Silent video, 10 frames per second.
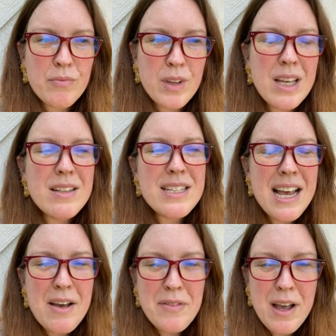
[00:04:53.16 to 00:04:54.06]
uh, to
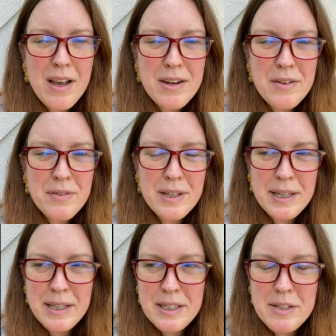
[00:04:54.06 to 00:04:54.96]
have kind of
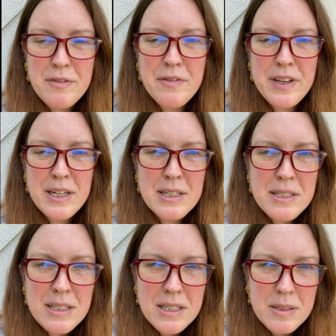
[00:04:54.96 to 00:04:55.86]
a
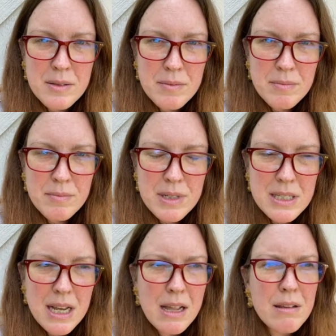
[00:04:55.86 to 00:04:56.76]
defeatist
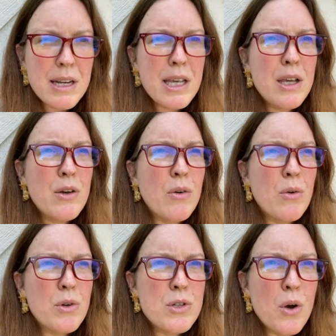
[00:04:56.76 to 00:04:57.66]
mentality
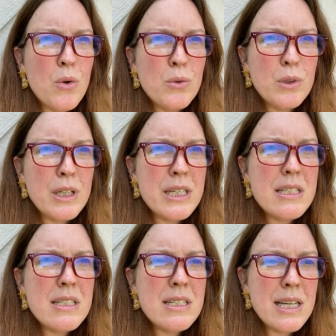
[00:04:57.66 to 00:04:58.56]
or to only
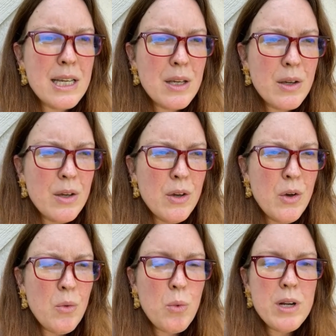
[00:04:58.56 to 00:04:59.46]
see
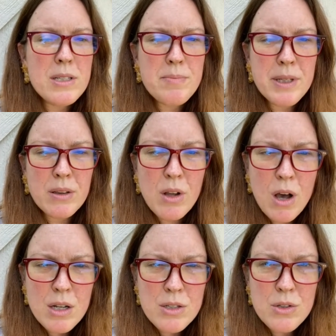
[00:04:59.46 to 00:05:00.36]
what has been
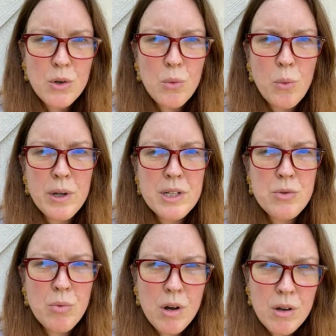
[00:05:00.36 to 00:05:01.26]
lost or what
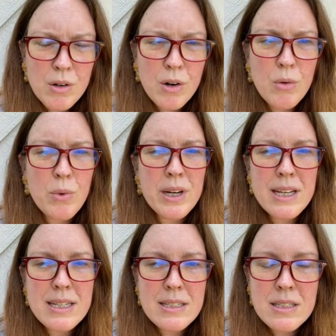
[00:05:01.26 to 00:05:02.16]
is wrong or what
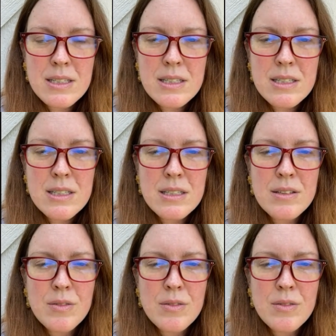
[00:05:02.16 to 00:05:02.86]
isn't